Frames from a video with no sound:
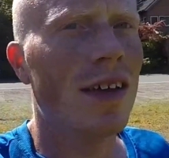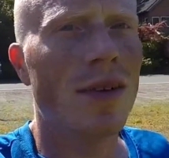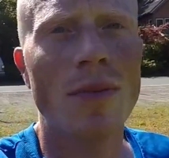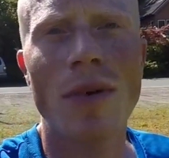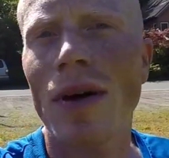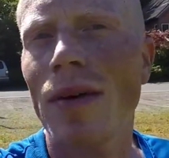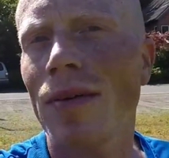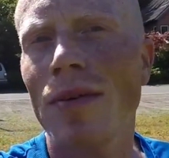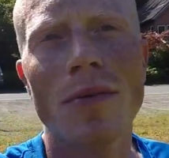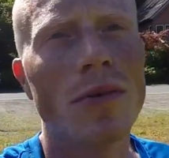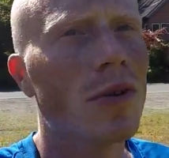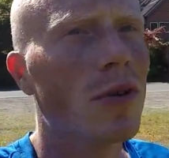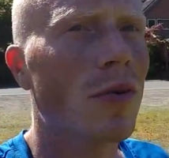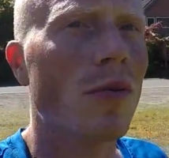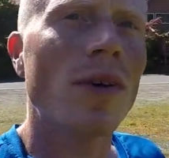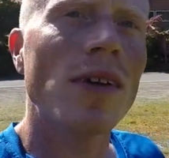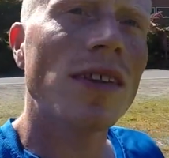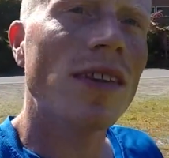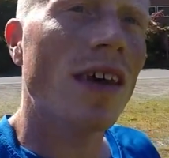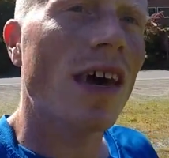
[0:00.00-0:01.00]
probably wondering
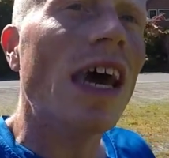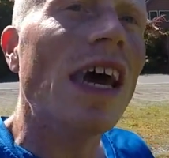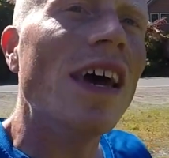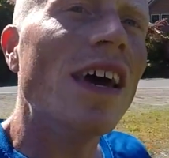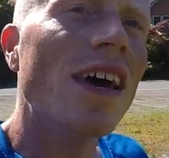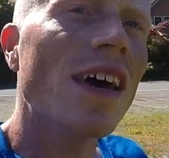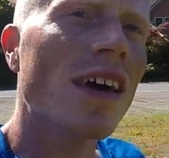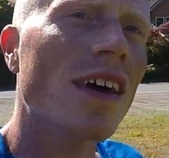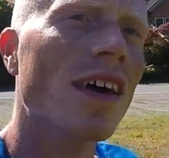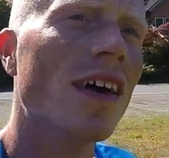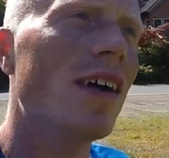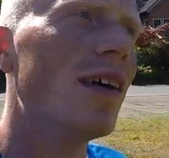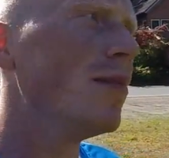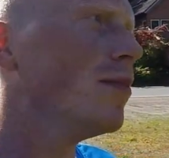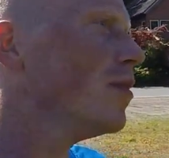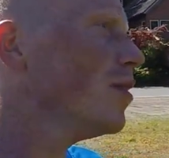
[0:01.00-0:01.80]
what the heck I'm